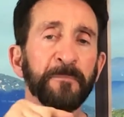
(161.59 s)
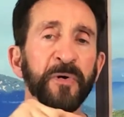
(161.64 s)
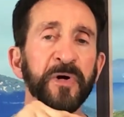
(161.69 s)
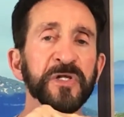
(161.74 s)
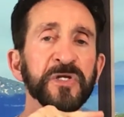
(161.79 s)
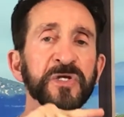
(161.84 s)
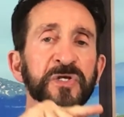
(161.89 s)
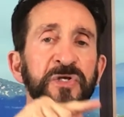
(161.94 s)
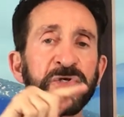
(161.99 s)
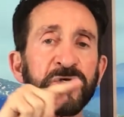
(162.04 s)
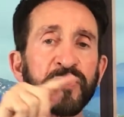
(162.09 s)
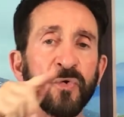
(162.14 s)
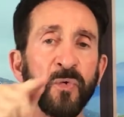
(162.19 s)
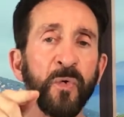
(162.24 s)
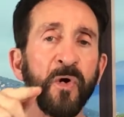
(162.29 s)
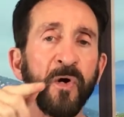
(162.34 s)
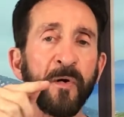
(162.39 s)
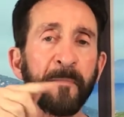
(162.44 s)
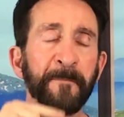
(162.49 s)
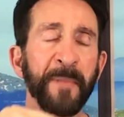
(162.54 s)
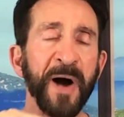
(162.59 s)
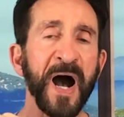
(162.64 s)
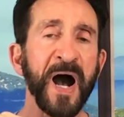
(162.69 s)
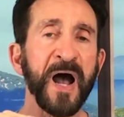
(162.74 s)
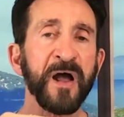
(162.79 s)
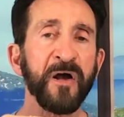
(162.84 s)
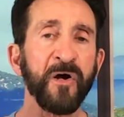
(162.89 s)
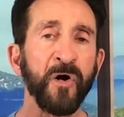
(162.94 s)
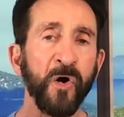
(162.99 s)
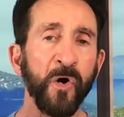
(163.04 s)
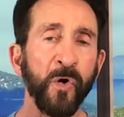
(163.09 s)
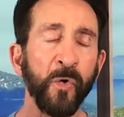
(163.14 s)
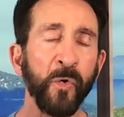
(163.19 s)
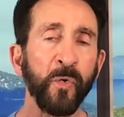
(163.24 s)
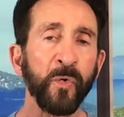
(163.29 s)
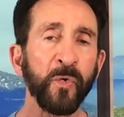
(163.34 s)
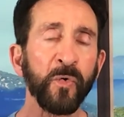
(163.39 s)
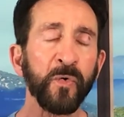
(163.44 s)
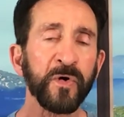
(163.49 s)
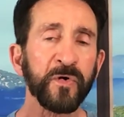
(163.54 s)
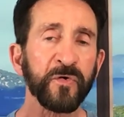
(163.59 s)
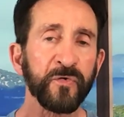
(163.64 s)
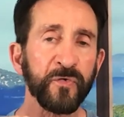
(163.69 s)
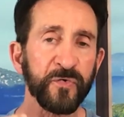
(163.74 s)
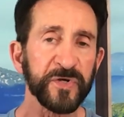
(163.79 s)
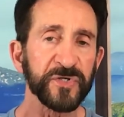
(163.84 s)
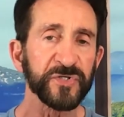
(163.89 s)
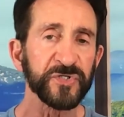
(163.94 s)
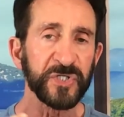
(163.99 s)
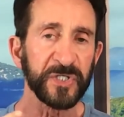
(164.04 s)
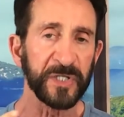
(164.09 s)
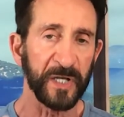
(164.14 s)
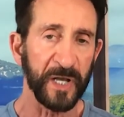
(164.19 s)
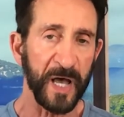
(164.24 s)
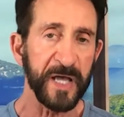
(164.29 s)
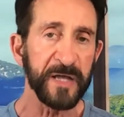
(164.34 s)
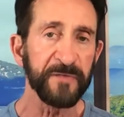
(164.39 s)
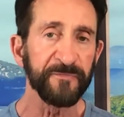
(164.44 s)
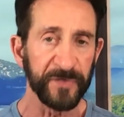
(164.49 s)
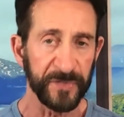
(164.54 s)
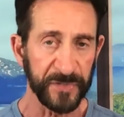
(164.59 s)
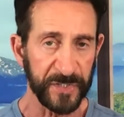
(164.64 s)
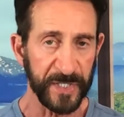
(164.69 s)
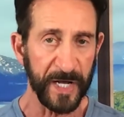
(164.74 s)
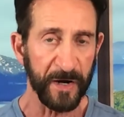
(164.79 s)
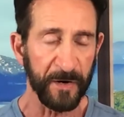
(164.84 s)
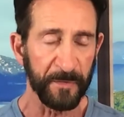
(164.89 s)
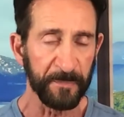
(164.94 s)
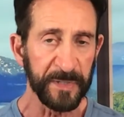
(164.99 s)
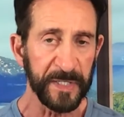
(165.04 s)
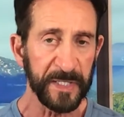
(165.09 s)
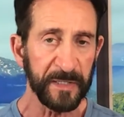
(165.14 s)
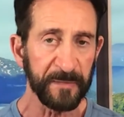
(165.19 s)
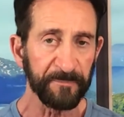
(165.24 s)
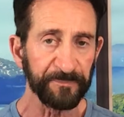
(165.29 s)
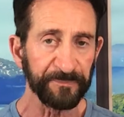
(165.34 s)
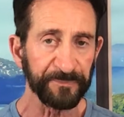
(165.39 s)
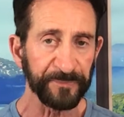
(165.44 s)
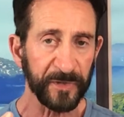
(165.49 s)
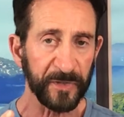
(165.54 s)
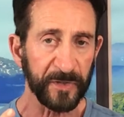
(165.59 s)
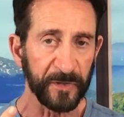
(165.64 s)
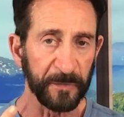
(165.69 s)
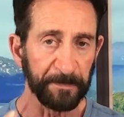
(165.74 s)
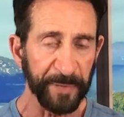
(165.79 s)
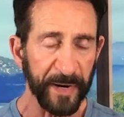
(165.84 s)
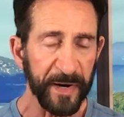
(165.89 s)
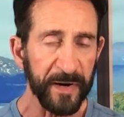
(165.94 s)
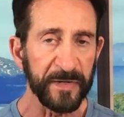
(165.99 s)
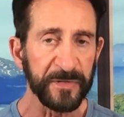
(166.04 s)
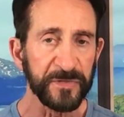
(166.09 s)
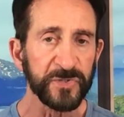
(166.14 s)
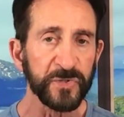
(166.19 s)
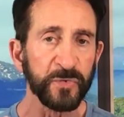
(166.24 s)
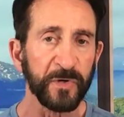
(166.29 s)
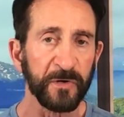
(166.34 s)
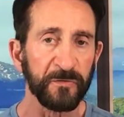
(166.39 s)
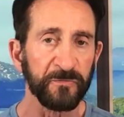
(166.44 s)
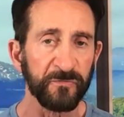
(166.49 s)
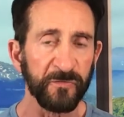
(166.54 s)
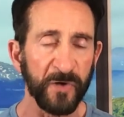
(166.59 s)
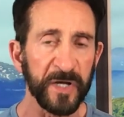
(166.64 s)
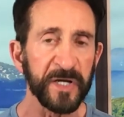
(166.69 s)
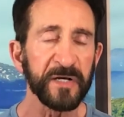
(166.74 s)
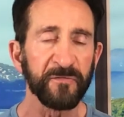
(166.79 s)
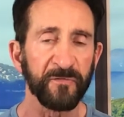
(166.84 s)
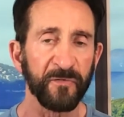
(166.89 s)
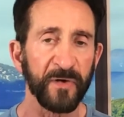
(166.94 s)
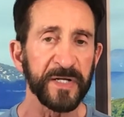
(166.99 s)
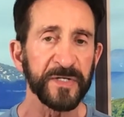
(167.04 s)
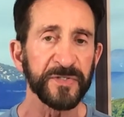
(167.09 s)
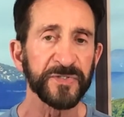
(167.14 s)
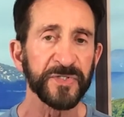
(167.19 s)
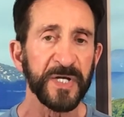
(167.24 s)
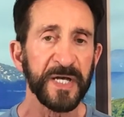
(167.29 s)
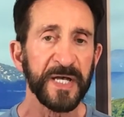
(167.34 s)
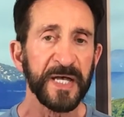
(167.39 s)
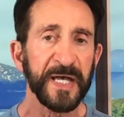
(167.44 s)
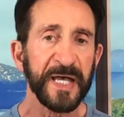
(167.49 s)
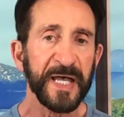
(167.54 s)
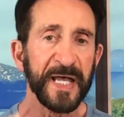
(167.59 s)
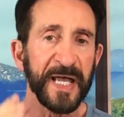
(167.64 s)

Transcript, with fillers: But your, my whole Christian life is now being compared to a running race.